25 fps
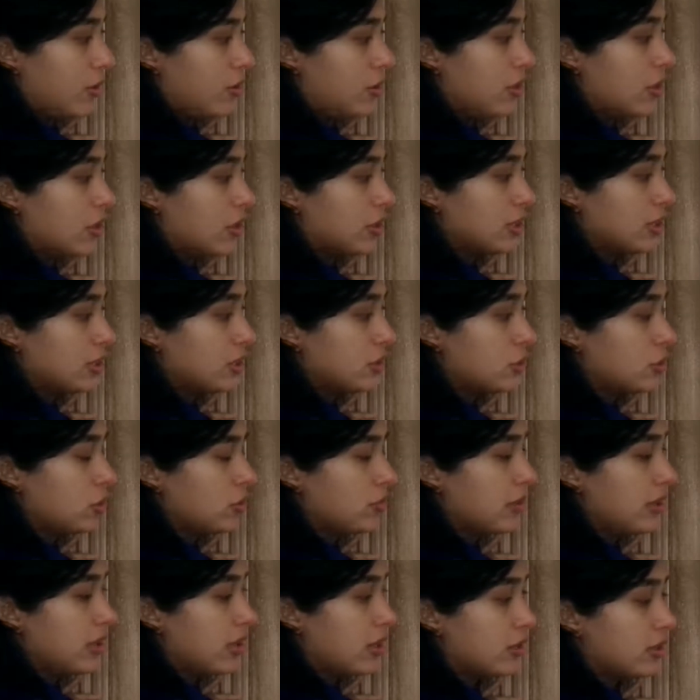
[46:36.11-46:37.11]
There can still
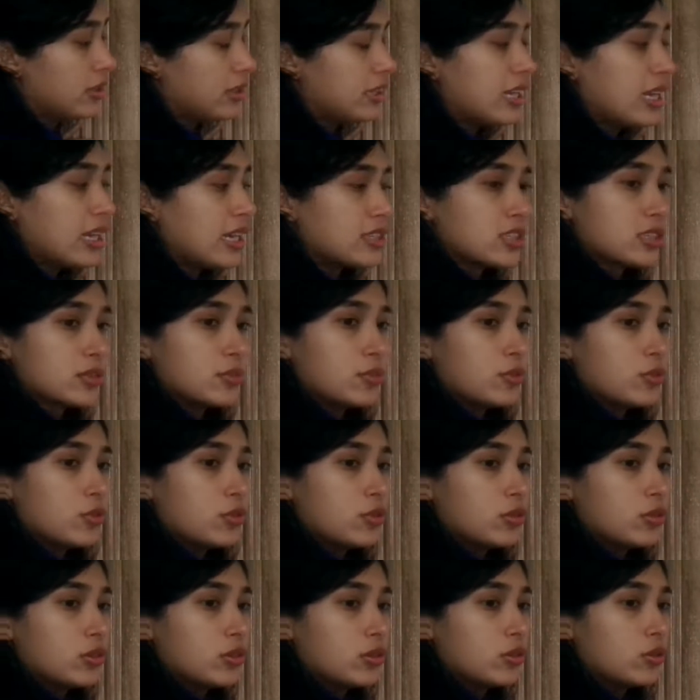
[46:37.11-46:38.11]
be a
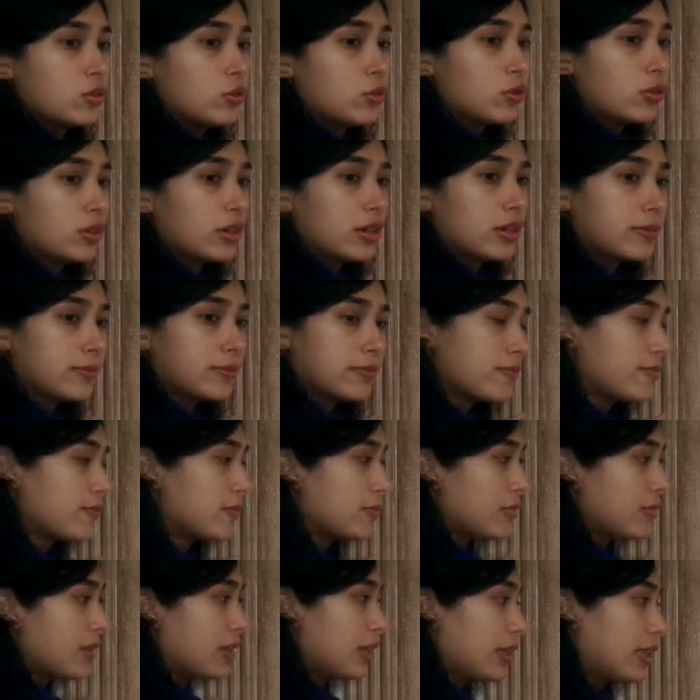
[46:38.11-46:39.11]
decimal or
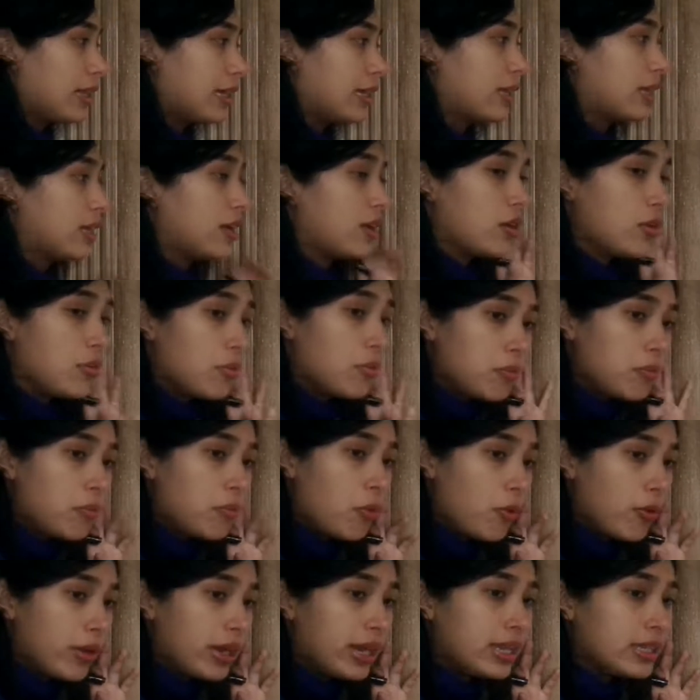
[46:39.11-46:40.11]
like
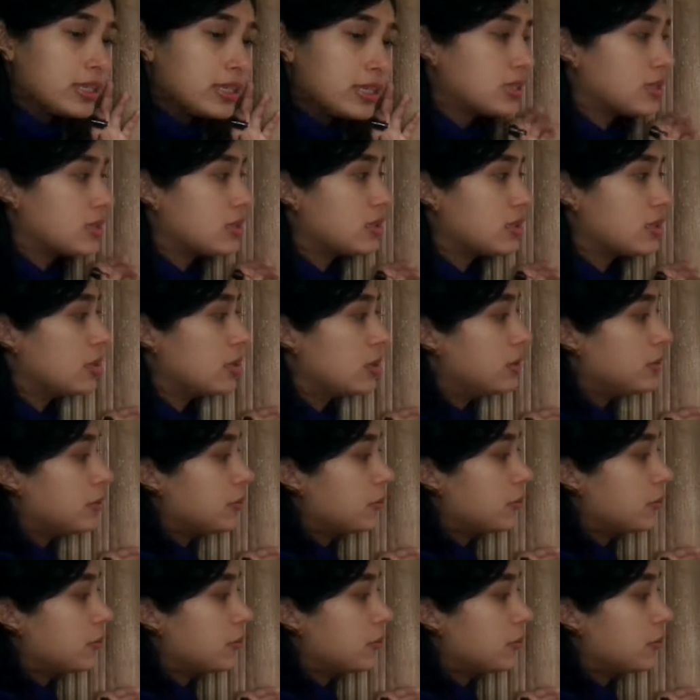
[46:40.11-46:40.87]
points